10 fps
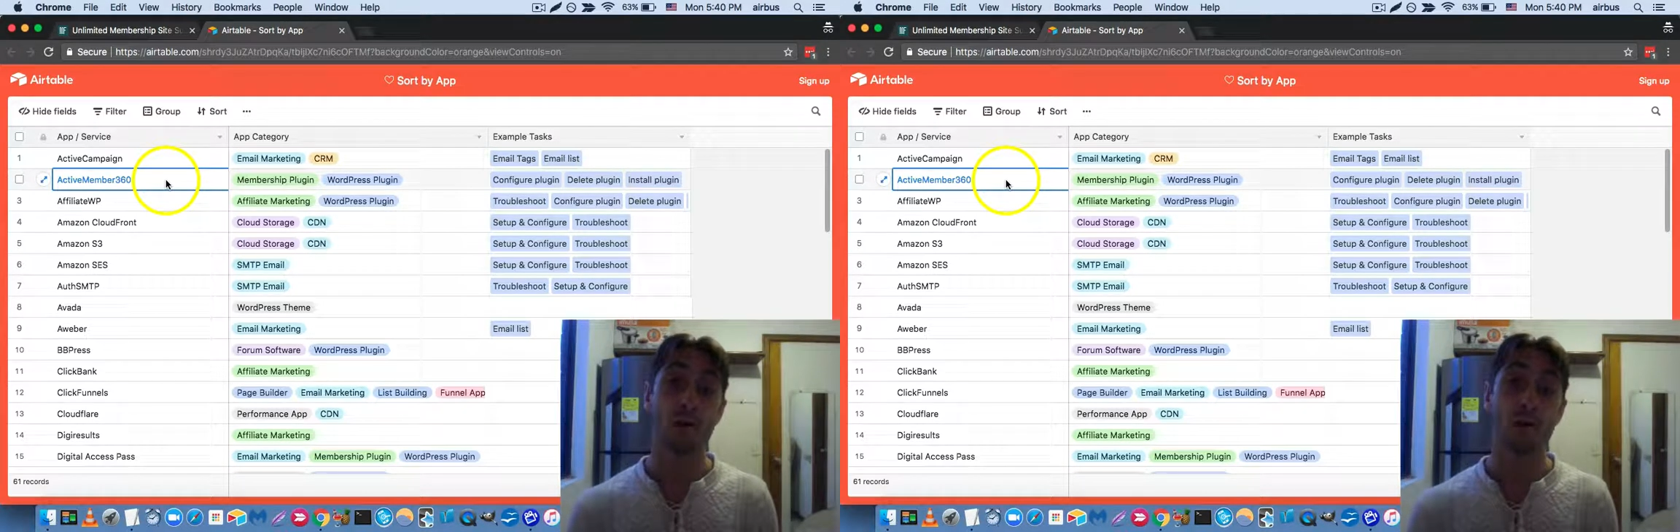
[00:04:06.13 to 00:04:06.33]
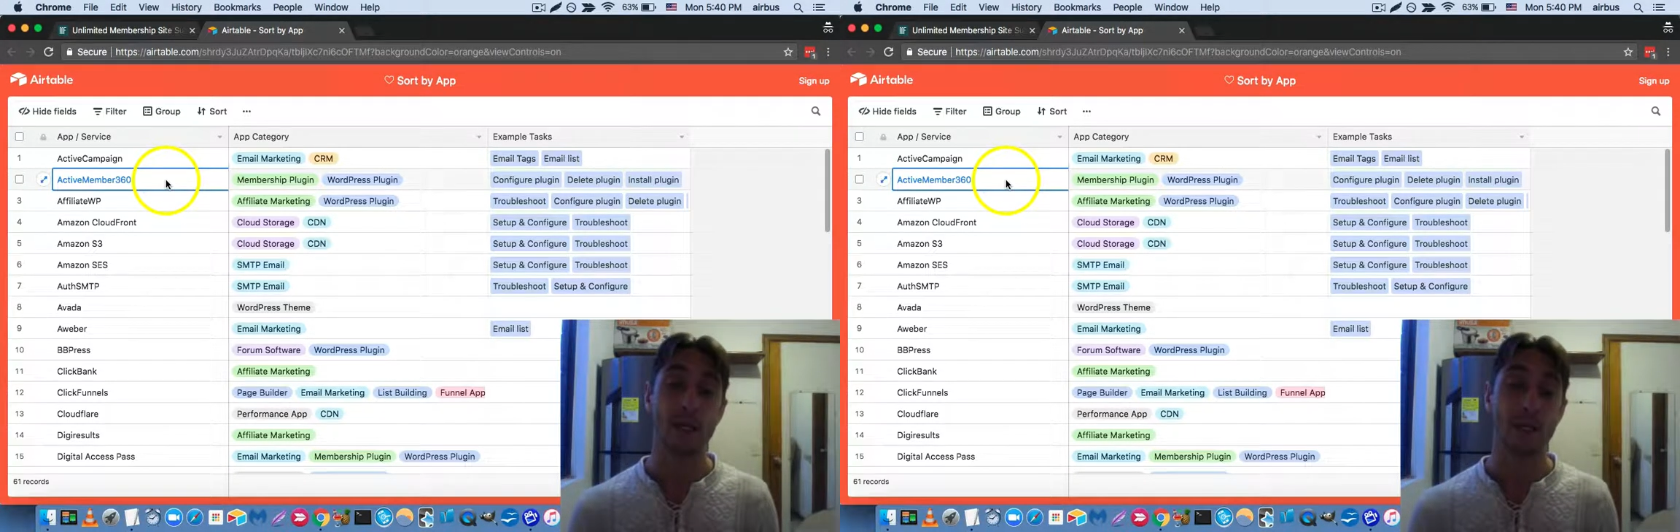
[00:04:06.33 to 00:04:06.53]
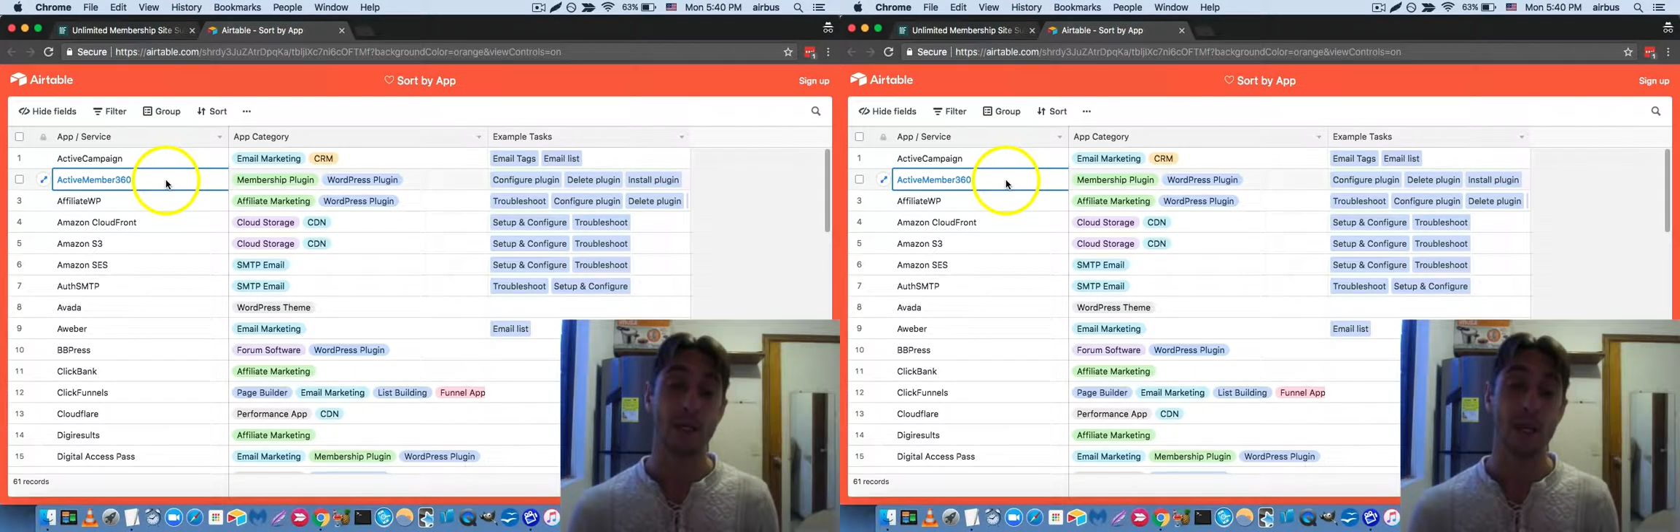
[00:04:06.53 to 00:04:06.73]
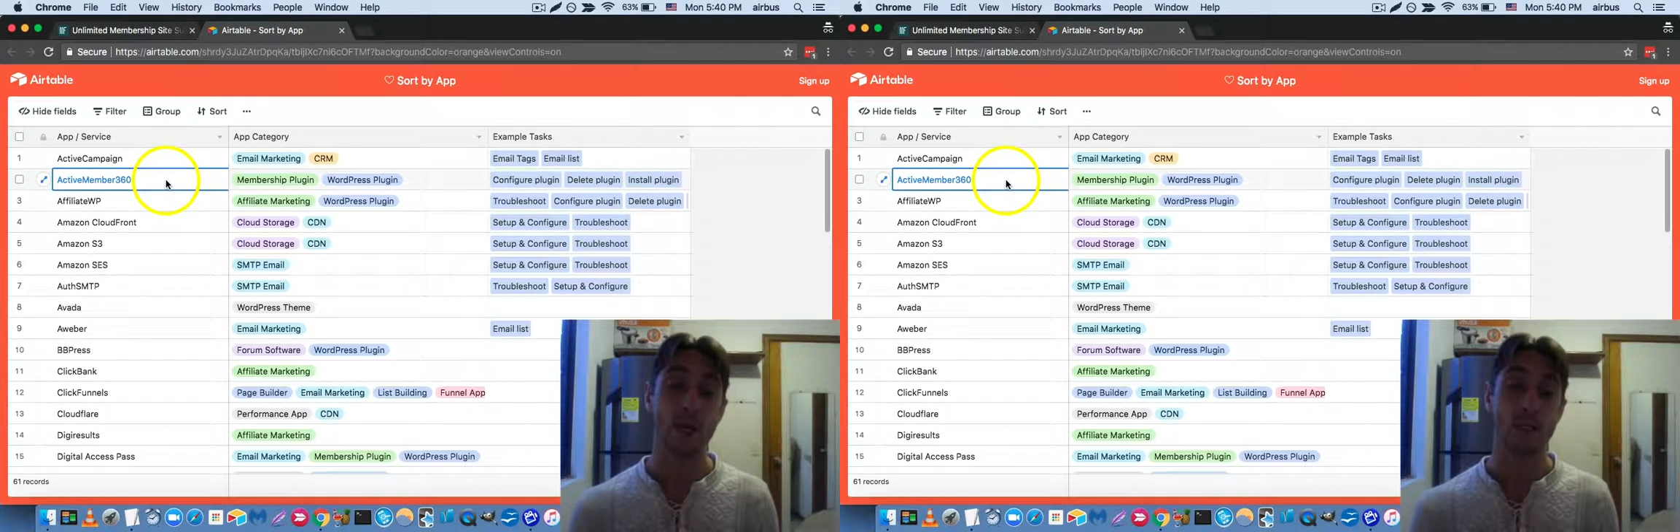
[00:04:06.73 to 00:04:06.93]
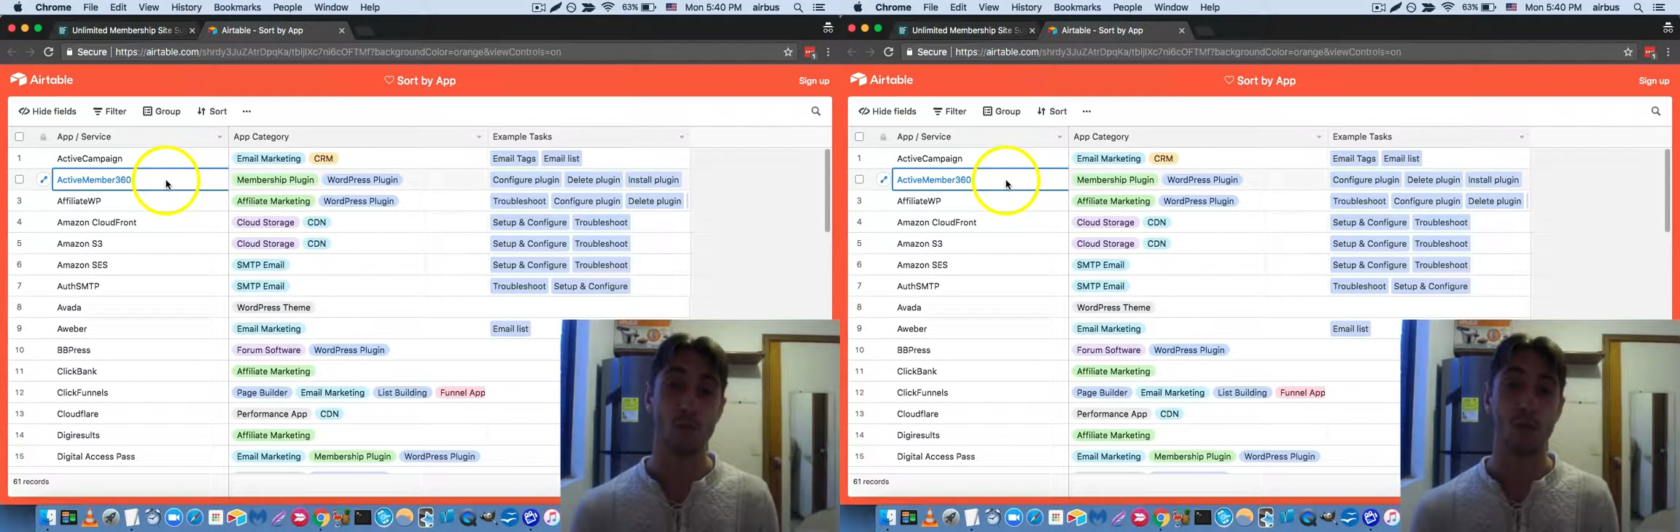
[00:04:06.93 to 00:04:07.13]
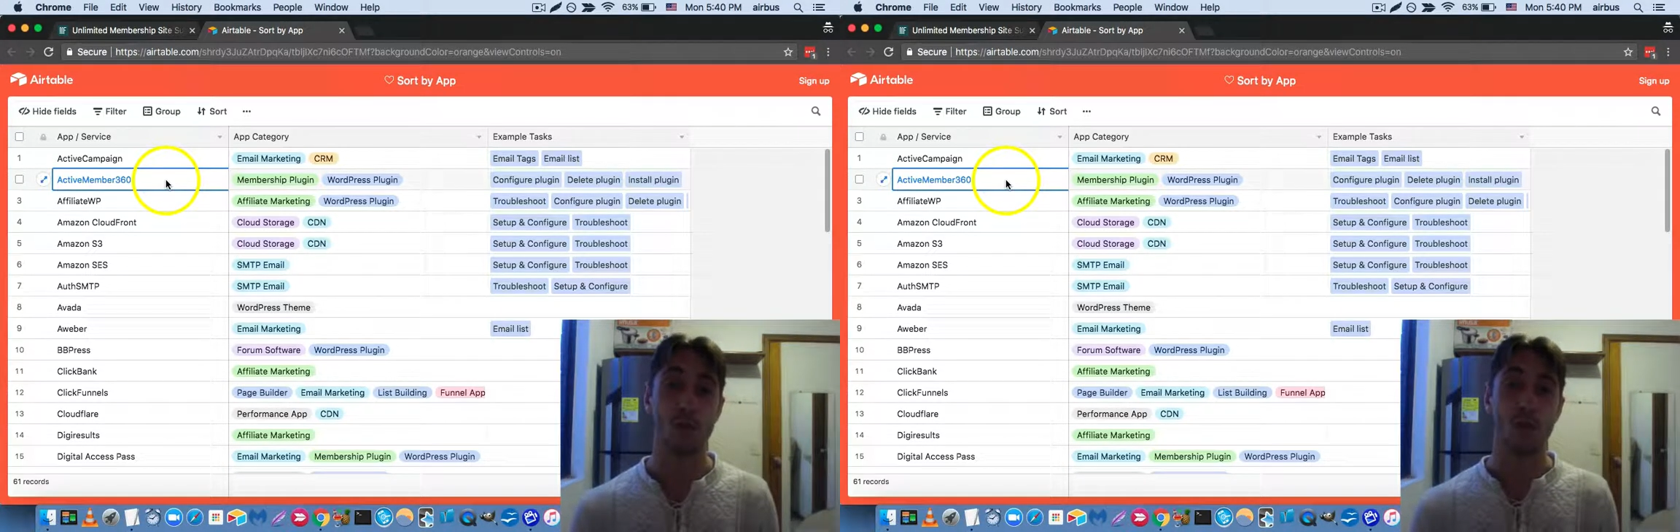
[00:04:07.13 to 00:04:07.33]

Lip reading: me and in touch with me